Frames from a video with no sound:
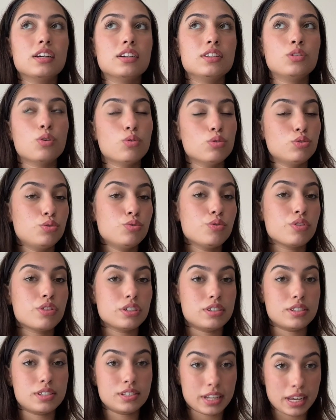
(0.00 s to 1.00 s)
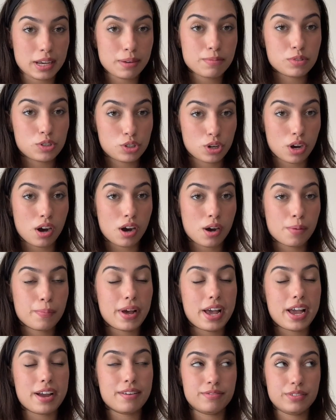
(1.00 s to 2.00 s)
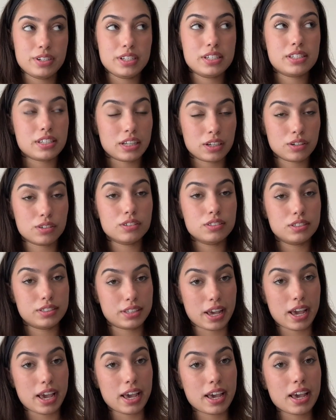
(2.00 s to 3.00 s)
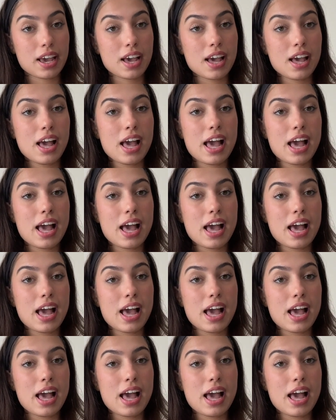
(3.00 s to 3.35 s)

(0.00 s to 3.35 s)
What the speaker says: go to the same job every single day